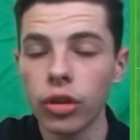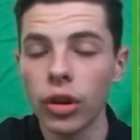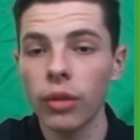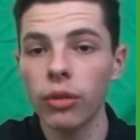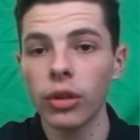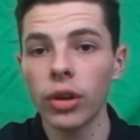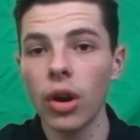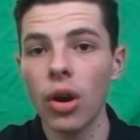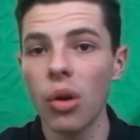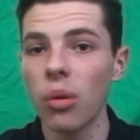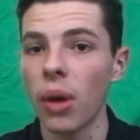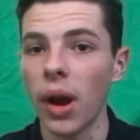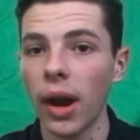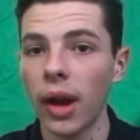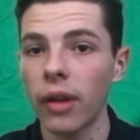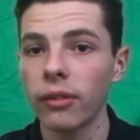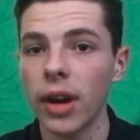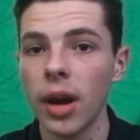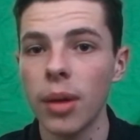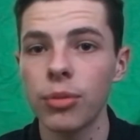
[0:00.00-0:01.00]
Son of a goal,
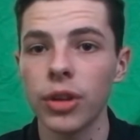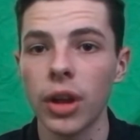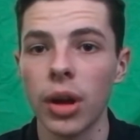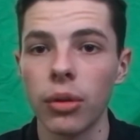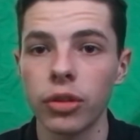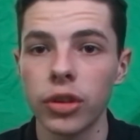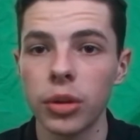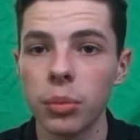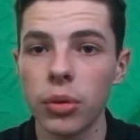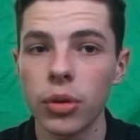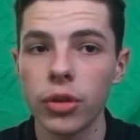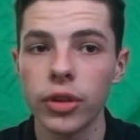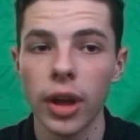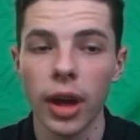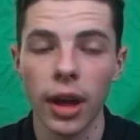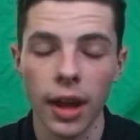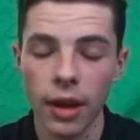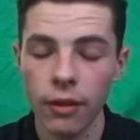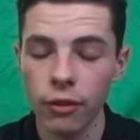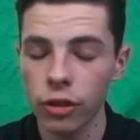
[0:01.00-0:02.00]
Aaron Ramsdale. Simple as
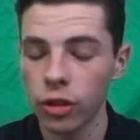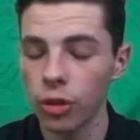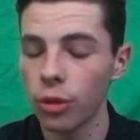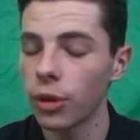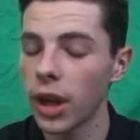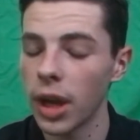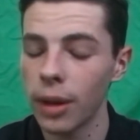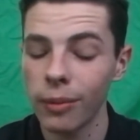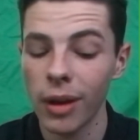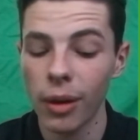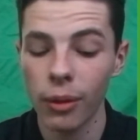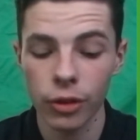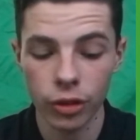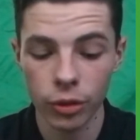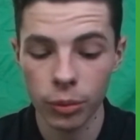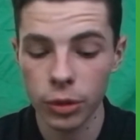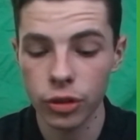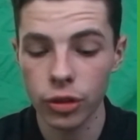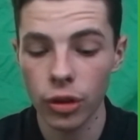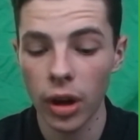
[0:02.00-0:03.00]
that. Every single game now, he's going
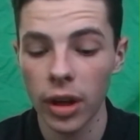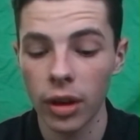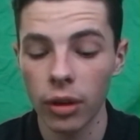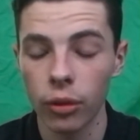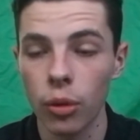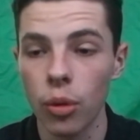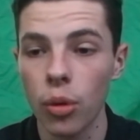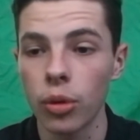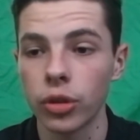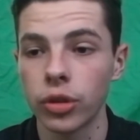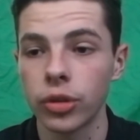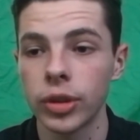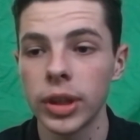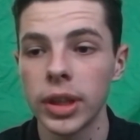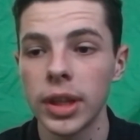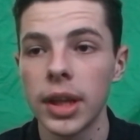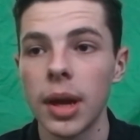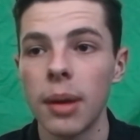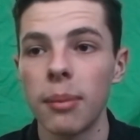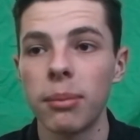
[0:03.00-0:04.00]
to be starting. Of course,
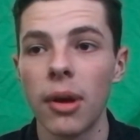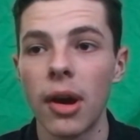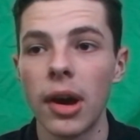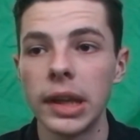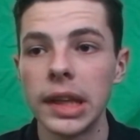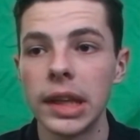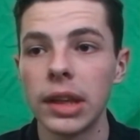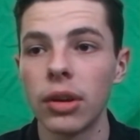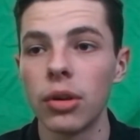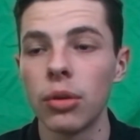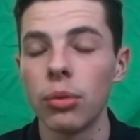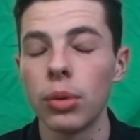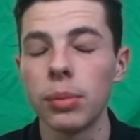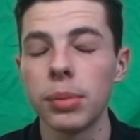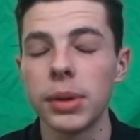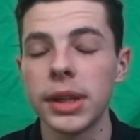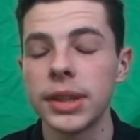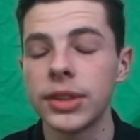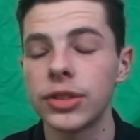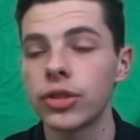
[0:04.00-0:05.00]
Bernd Leno will
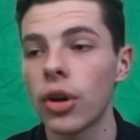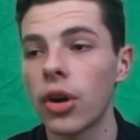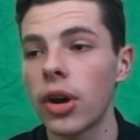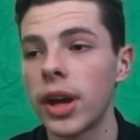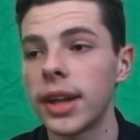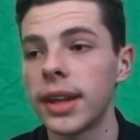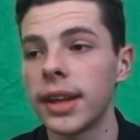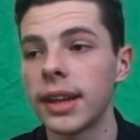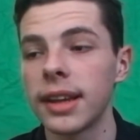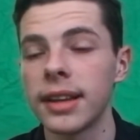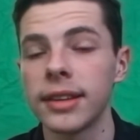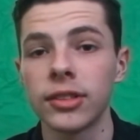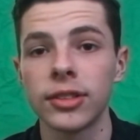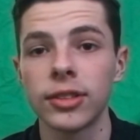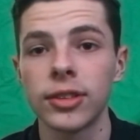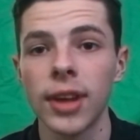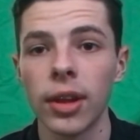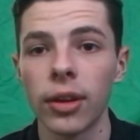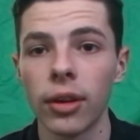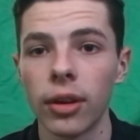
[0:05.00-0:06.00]
be starting against
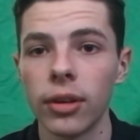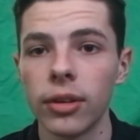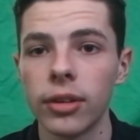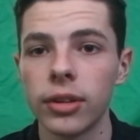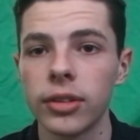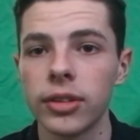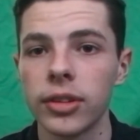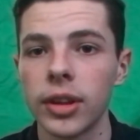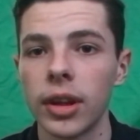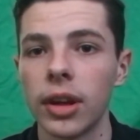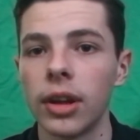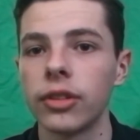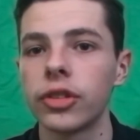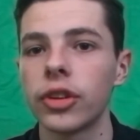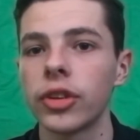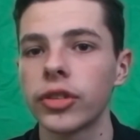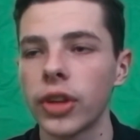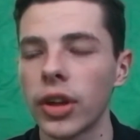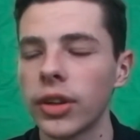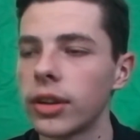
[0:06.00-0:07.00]
Sunderland
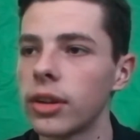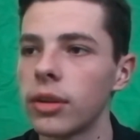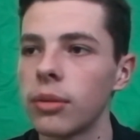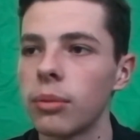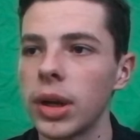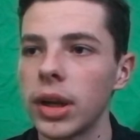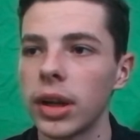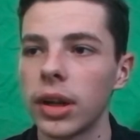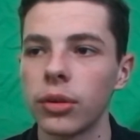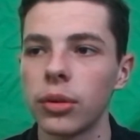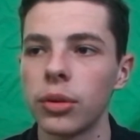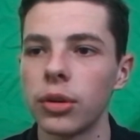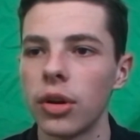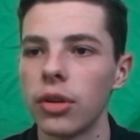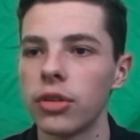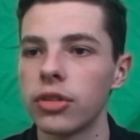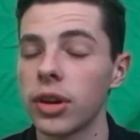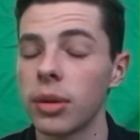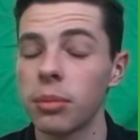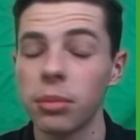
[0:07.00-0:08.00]
when I do go.
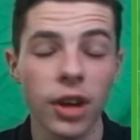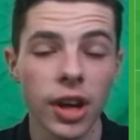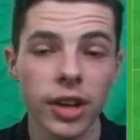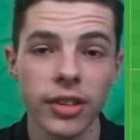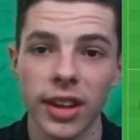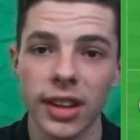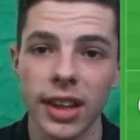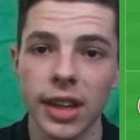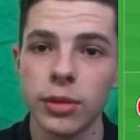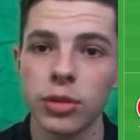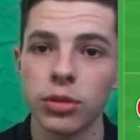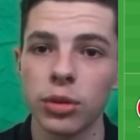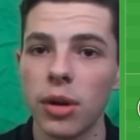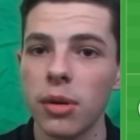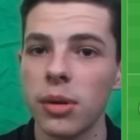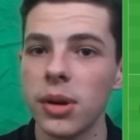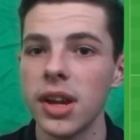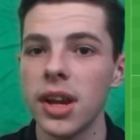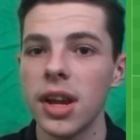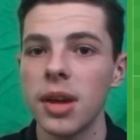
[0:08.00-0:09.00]
I'm going to that game as well.